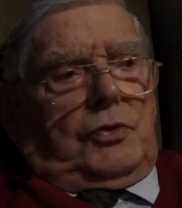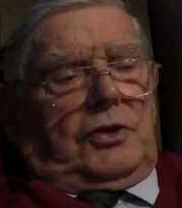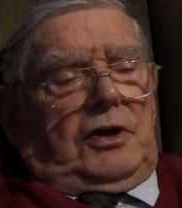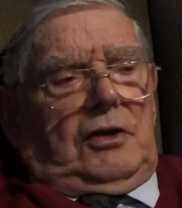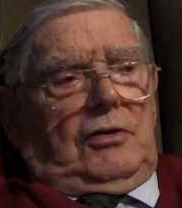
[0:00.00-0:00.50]

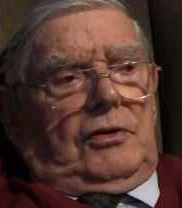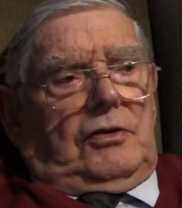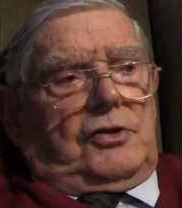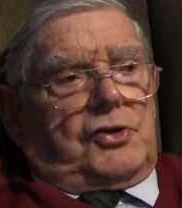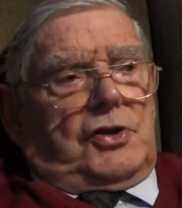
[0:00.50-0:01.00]
working on
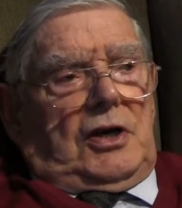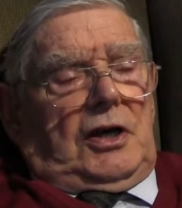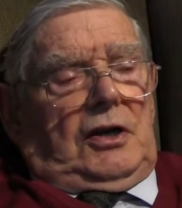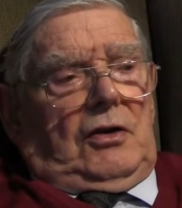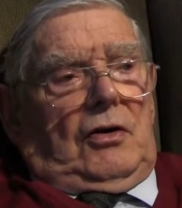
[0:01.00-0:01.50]
the
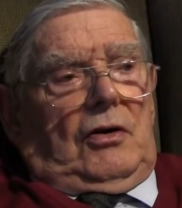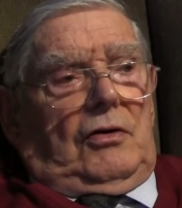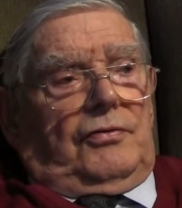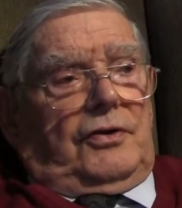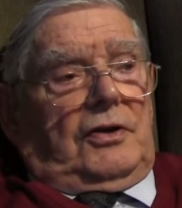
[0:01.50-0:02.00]
design
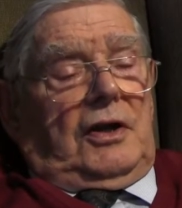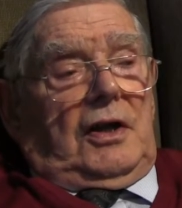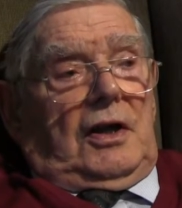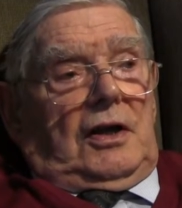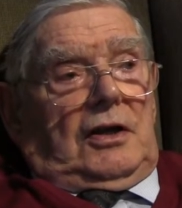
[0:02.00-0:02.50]
of a,
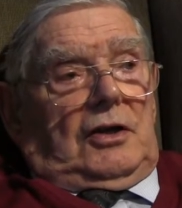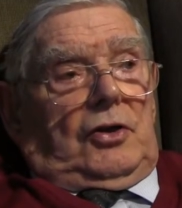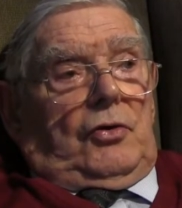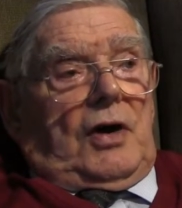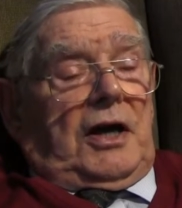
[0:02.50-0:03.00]
a
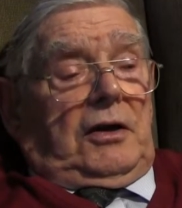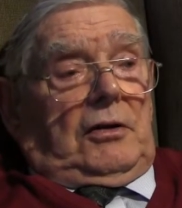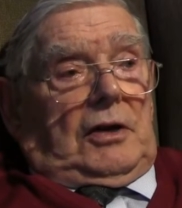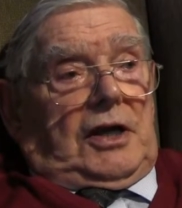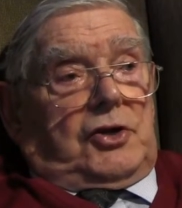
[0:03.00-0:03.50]
low
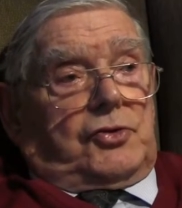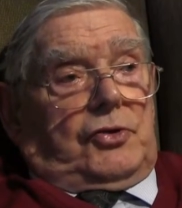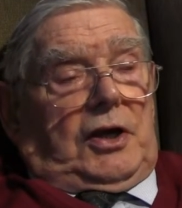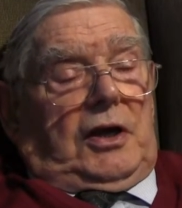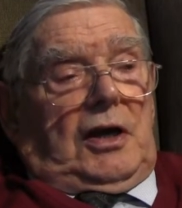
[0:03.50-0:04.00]
angle x
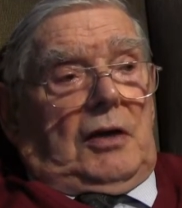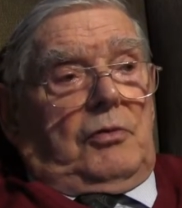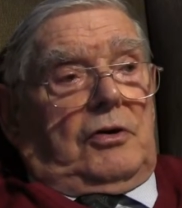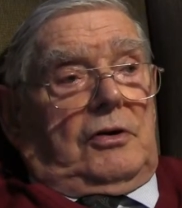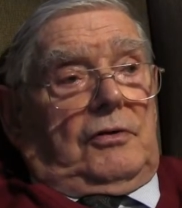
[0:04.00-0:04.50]
ray
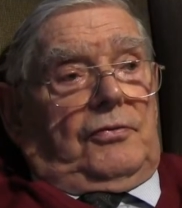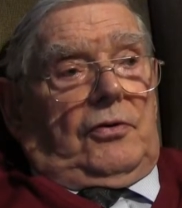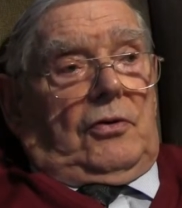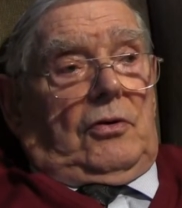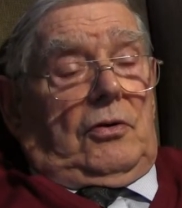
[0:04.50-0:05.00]
camera
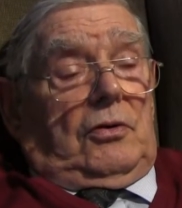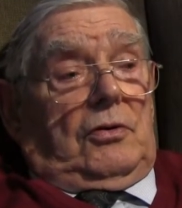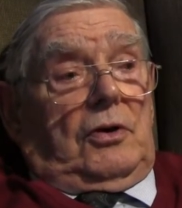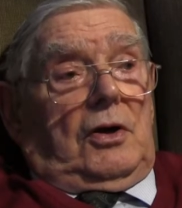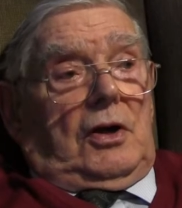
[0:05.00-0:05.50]

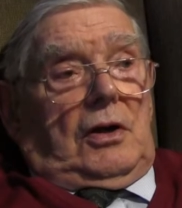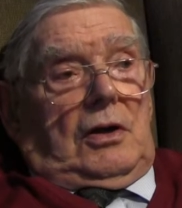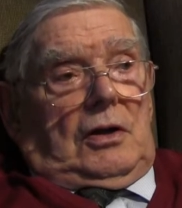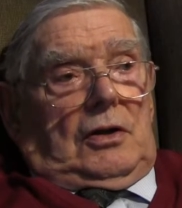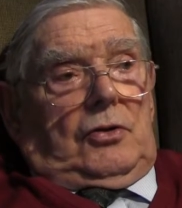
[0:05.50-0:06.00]
for
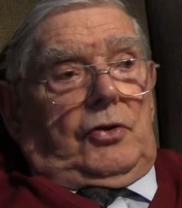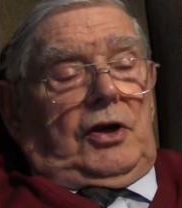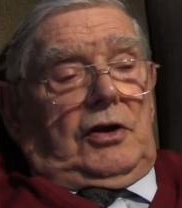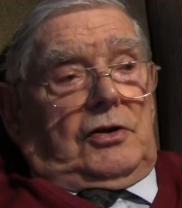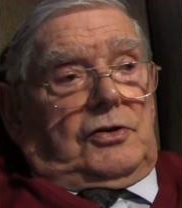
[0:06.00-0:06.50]

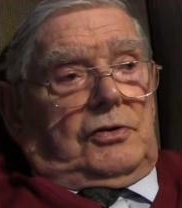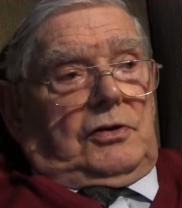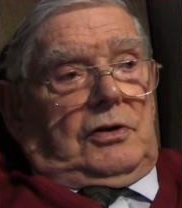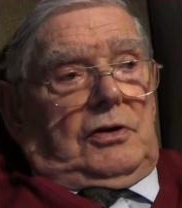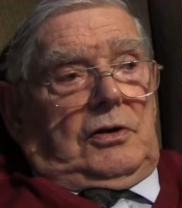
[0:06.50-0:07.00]
looking at
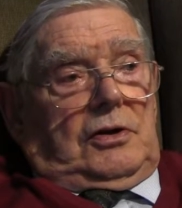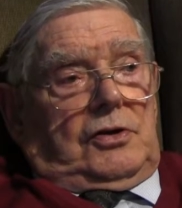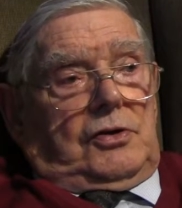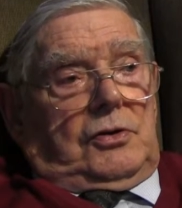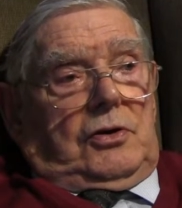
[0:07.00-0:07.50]

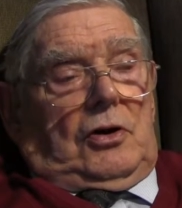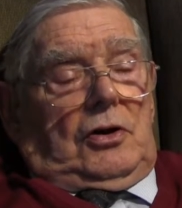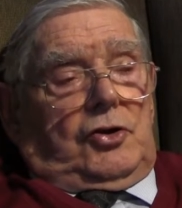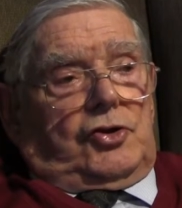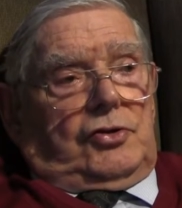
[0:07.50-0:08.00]
uh,
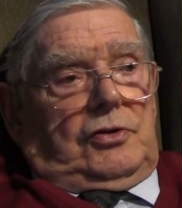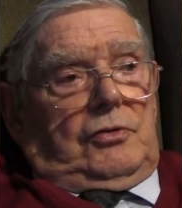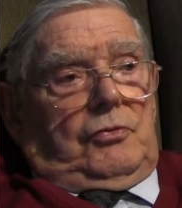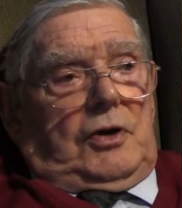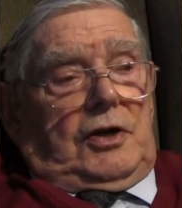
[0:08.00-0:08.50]

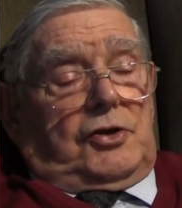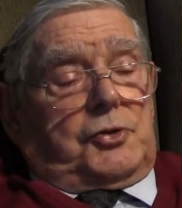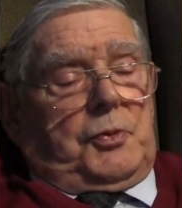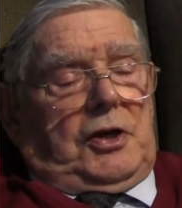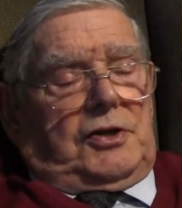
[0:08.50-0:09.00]
collagen where the
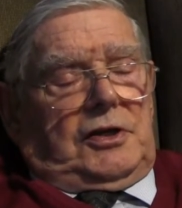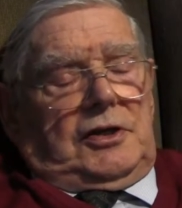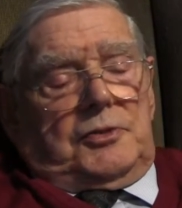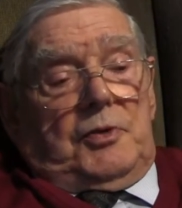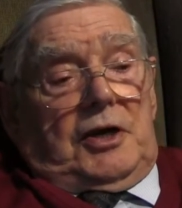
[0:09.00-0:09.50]

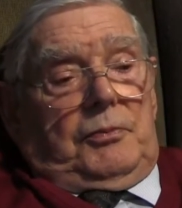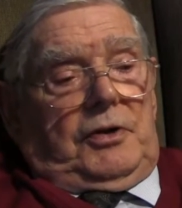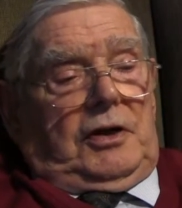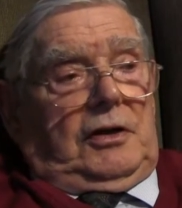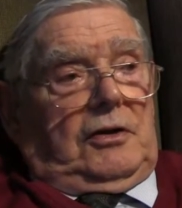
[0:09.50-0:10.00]
spacings might
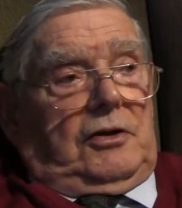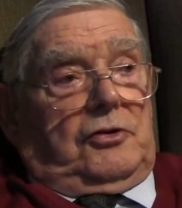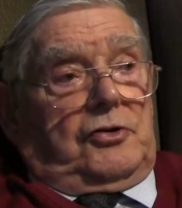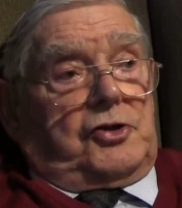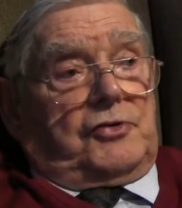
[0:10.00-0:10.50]
be in the
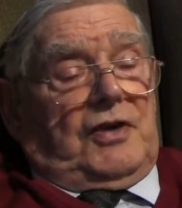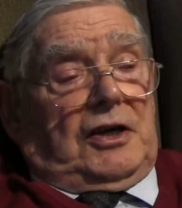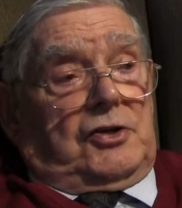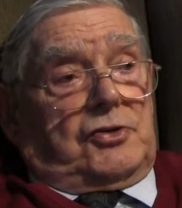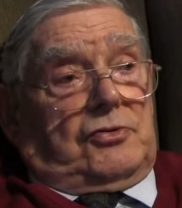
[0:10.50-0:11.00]
hundreds of
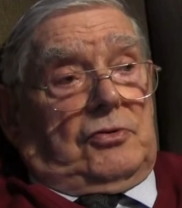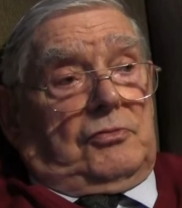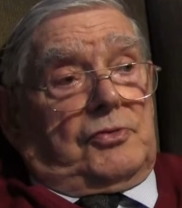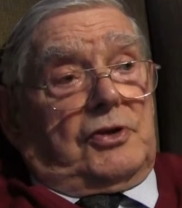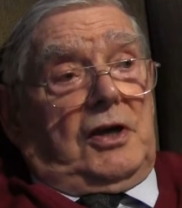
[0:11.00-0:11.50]

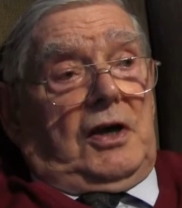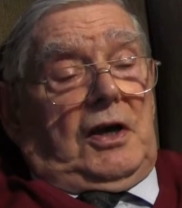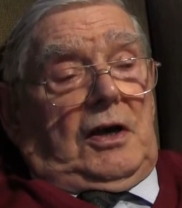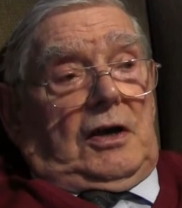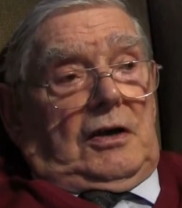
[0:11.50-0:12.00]
angstroms,
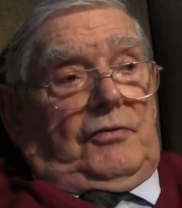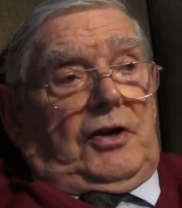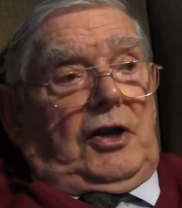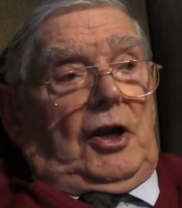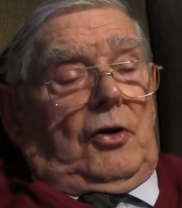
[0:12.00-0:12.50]
a
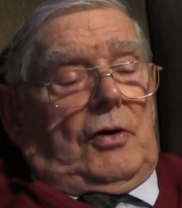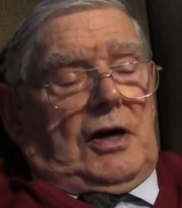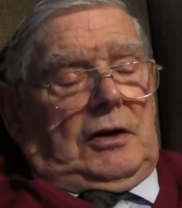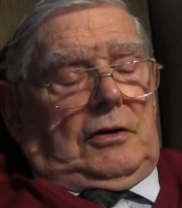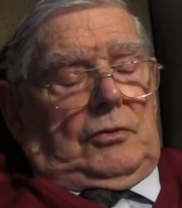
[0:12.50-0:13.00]
very low
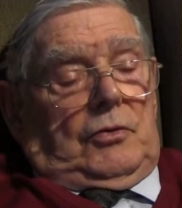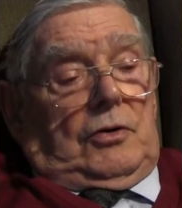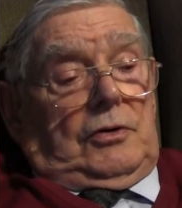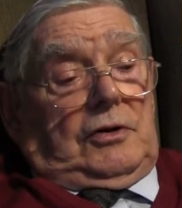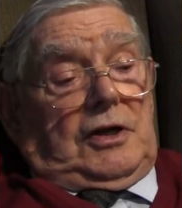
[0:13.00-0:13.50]
angle
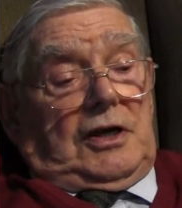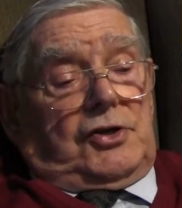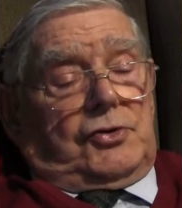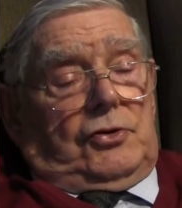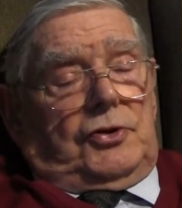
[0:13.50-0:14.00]
one, and
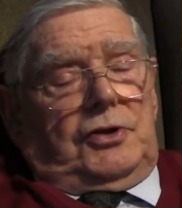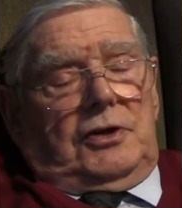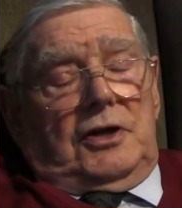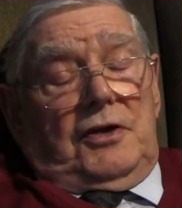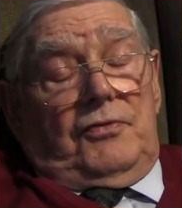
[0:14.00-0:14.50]
I sought
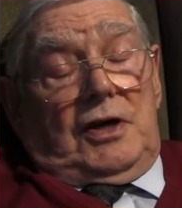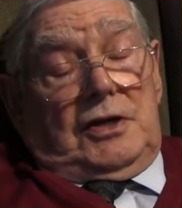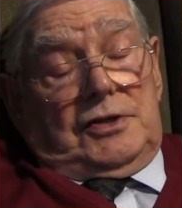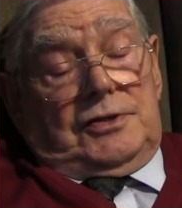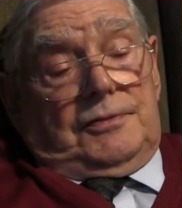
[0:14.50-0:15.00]
her
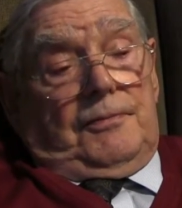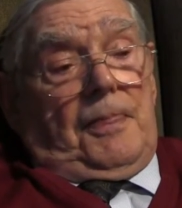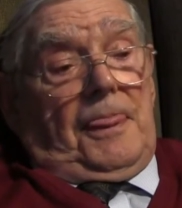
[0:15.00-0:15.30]
advice.